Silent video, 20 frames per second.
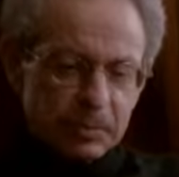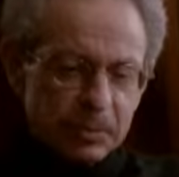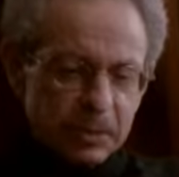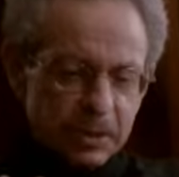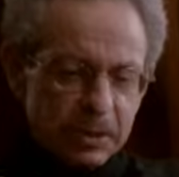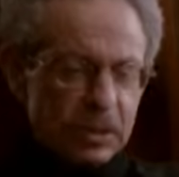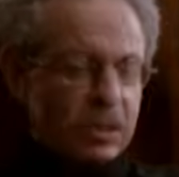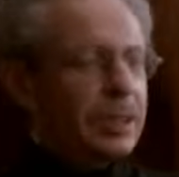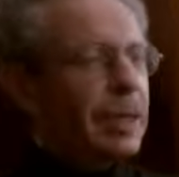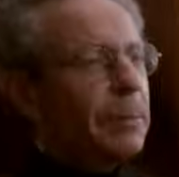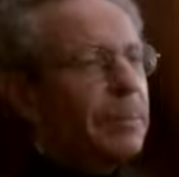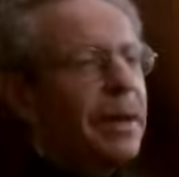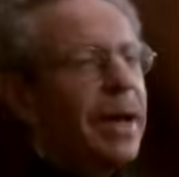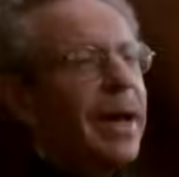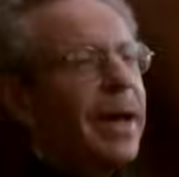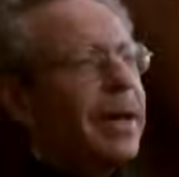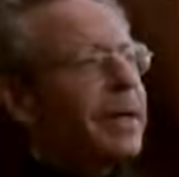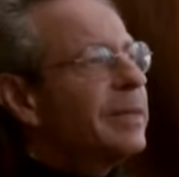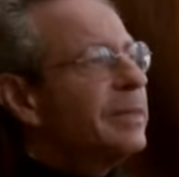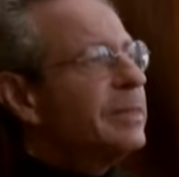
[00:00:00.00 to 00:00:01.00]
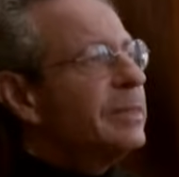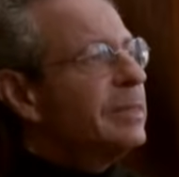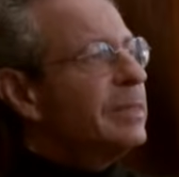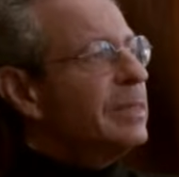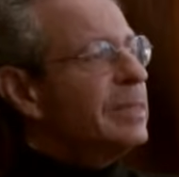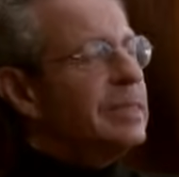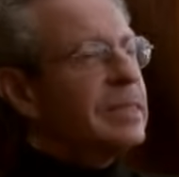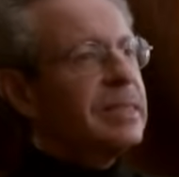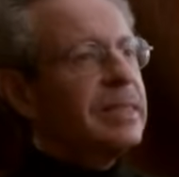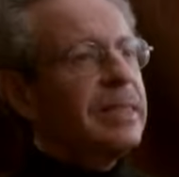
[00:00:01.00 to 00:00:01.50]
when you step back and
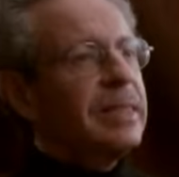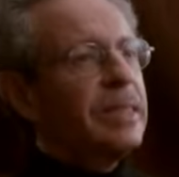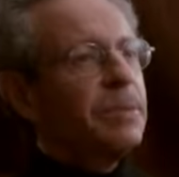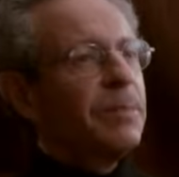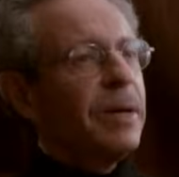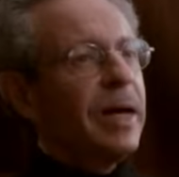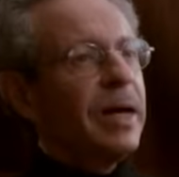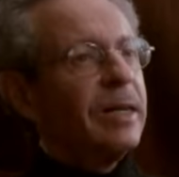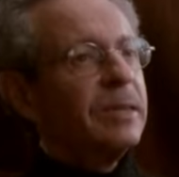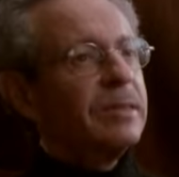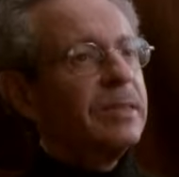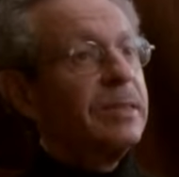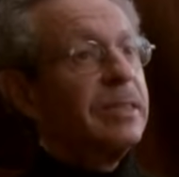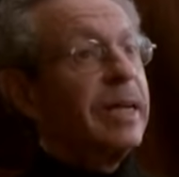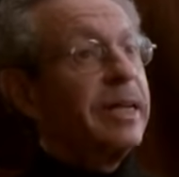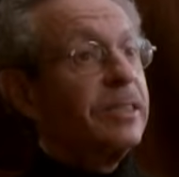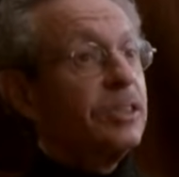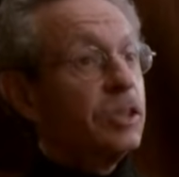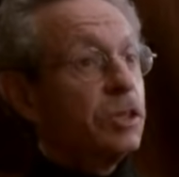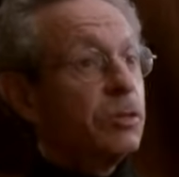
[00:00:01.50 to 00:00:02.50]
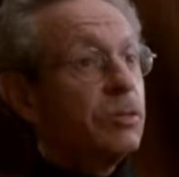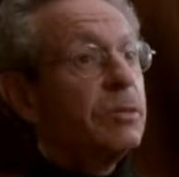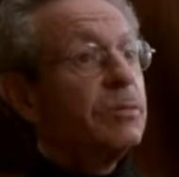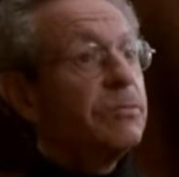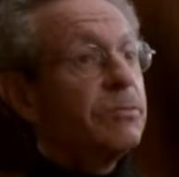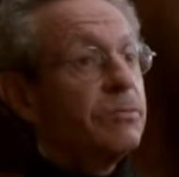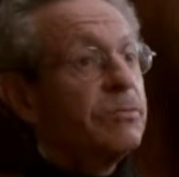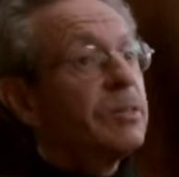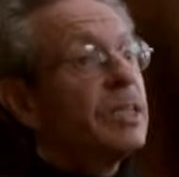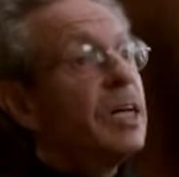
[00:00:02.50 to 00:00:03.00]
think about the nature
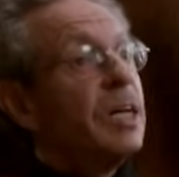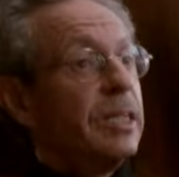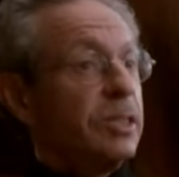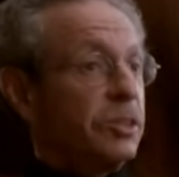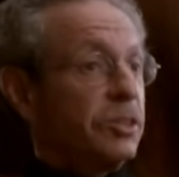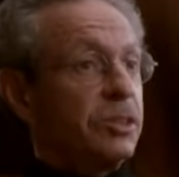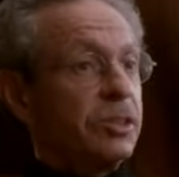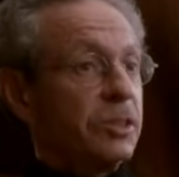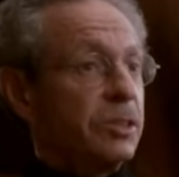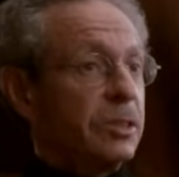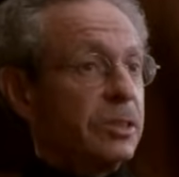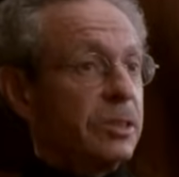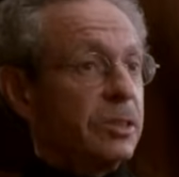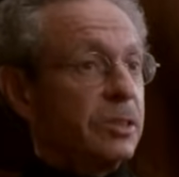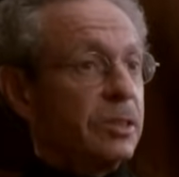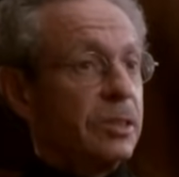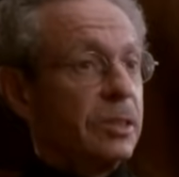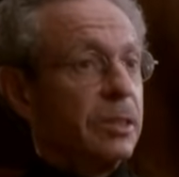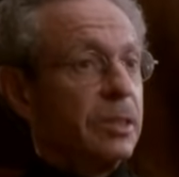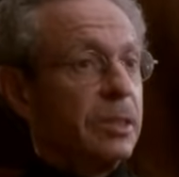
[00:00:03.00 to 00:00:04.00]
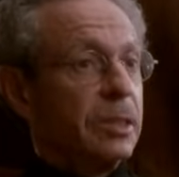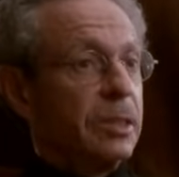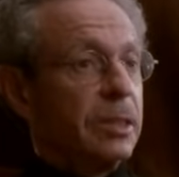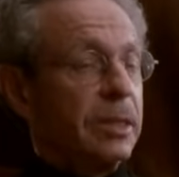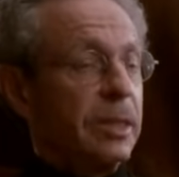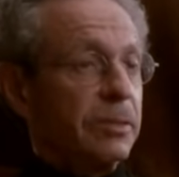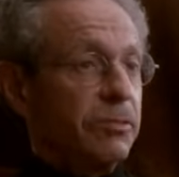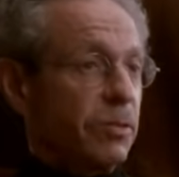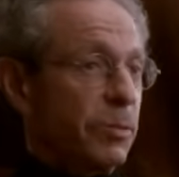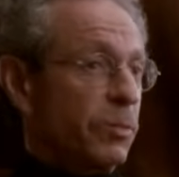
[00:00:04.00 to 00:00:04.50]
of consciousness,
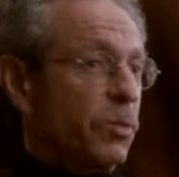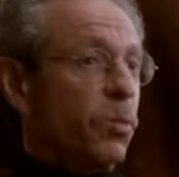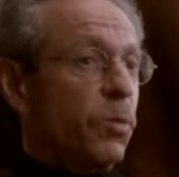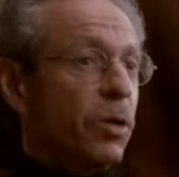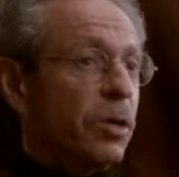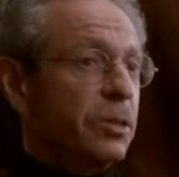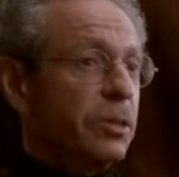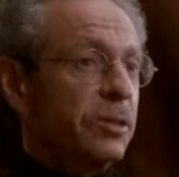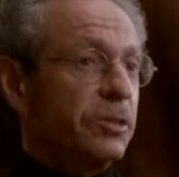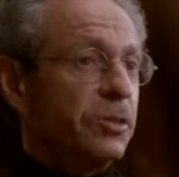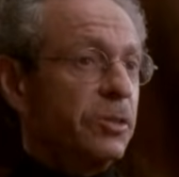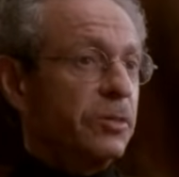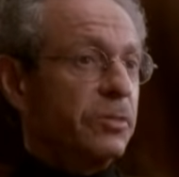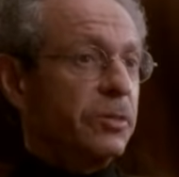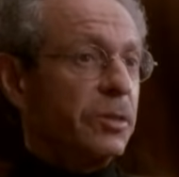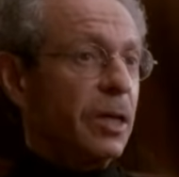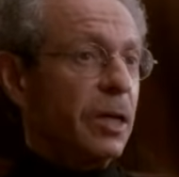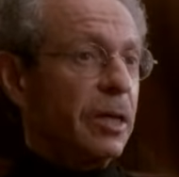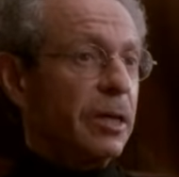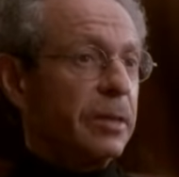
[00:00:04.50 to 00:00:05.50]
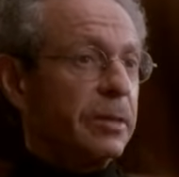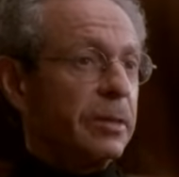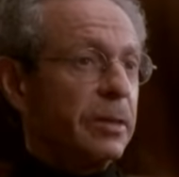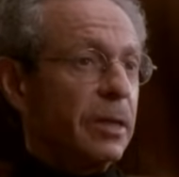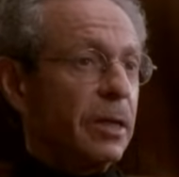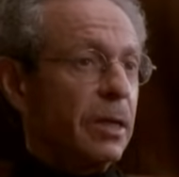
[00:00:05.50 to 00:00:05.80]
and from the work that you've done,